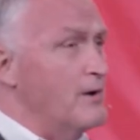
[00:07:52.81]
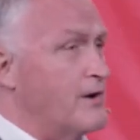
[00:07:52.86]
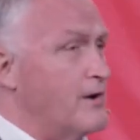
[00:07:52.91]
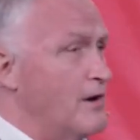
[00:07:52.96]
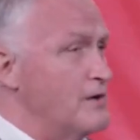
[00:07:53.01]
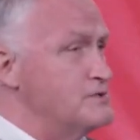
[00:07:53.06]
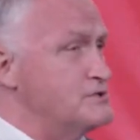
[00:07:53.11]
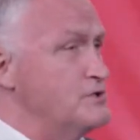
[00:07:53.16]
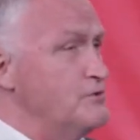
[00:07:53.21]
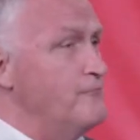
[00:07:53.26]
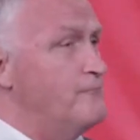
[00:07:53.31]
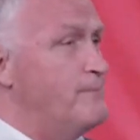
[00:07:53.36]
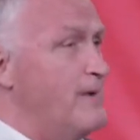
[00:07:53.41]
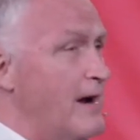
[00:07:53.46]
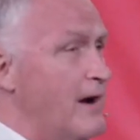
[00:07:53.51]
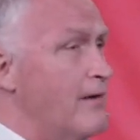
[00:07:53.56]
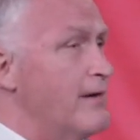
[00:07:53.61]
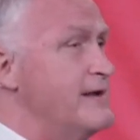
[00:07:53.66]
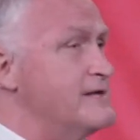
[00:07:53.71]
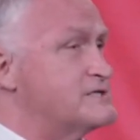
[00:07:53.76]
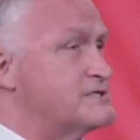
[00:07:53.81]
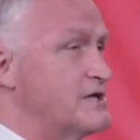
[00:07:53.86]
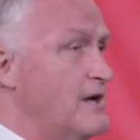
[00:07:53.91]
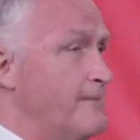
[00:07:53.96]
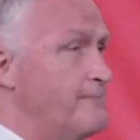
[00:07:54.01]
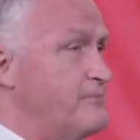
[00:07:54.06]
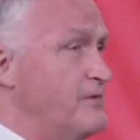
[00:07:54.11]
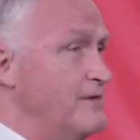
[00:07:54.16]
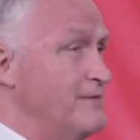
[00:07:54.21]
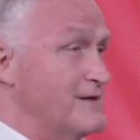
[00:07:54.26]
because you've buried
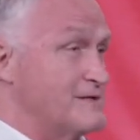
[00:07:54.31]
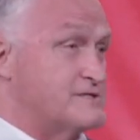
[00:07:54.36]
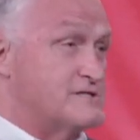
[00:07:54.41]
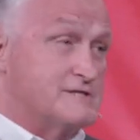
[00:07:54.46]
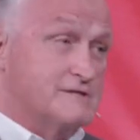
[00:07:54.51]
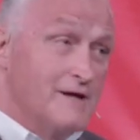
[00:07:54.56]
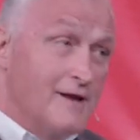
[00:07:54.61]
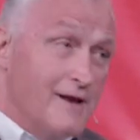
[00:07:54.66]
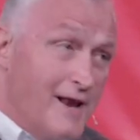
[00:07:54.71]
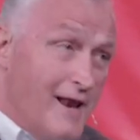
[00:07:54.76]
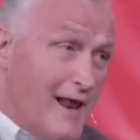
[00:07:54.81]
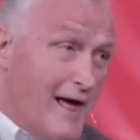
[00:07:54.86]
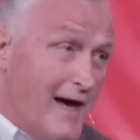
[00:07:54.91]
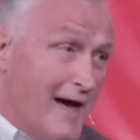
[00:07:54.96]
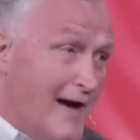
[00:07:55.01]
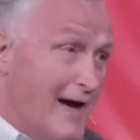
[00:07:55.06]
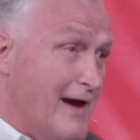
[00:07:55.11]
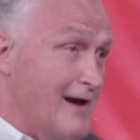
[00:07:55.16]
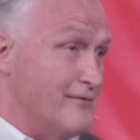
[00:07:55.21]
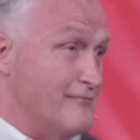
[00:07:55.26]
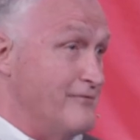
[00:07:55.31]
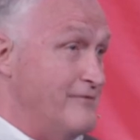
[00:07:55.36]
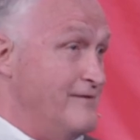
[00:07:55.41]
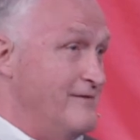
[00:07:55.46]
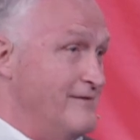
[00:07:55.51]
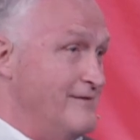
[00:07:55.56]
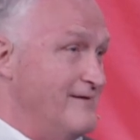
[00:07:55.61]
something that's still alive.